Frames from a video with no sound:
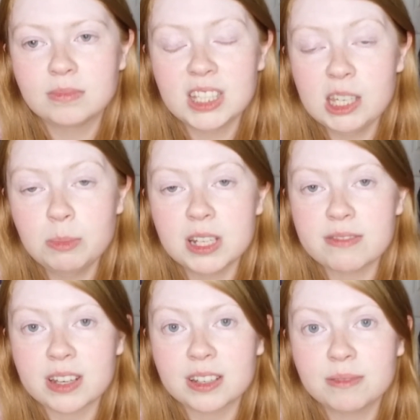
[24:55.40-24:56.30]
keep
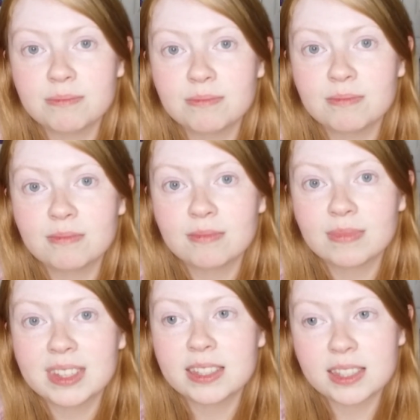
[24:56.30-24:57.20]
living,
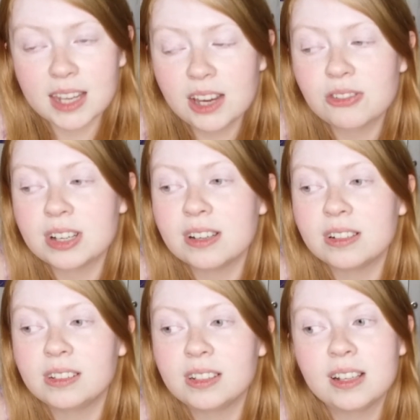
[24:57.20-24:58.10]
stay
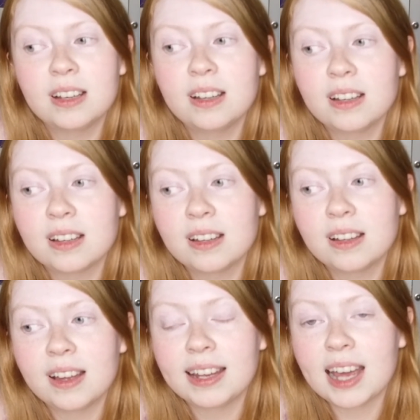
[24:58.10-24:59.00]
real,
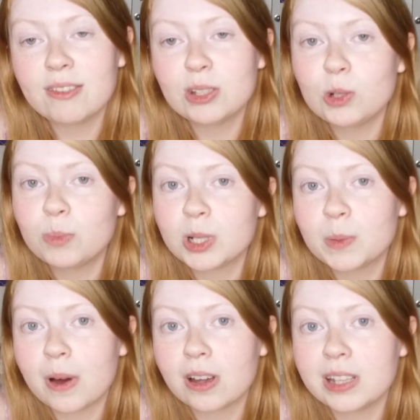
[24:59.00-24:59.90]
and have a super
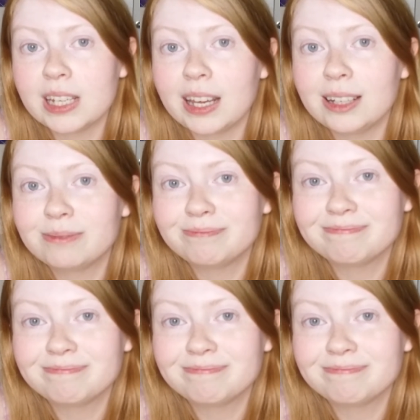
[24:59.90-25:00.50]
sparkly day.